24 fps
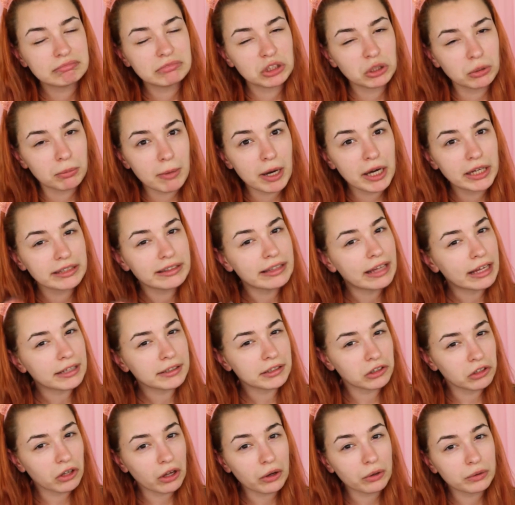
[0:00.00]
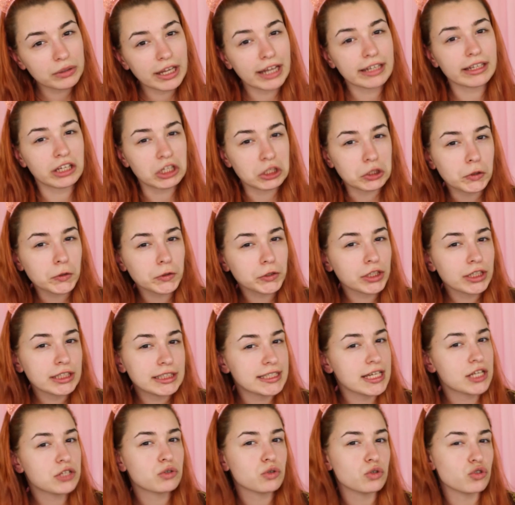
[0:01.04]
you might not know that I usually
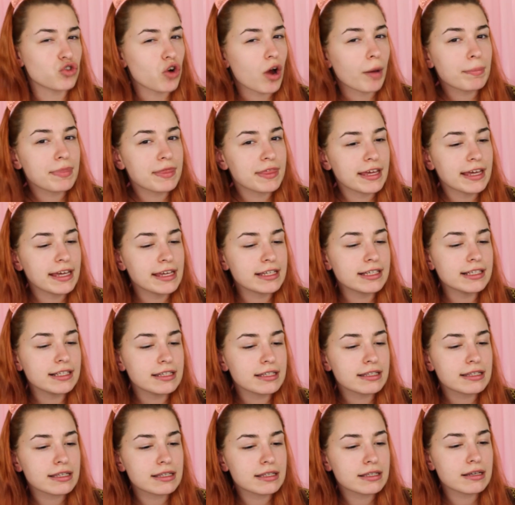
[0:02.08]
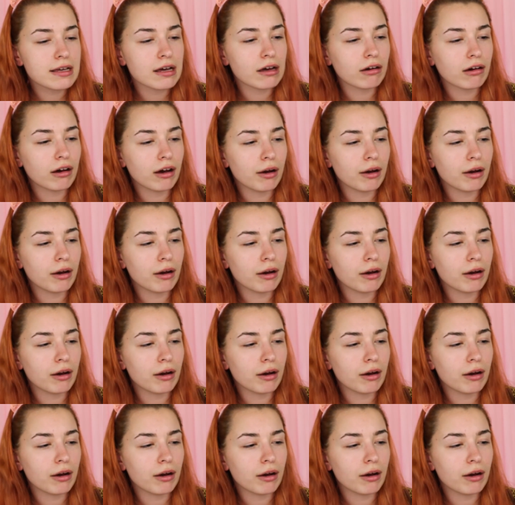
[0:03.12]
tend to drop things,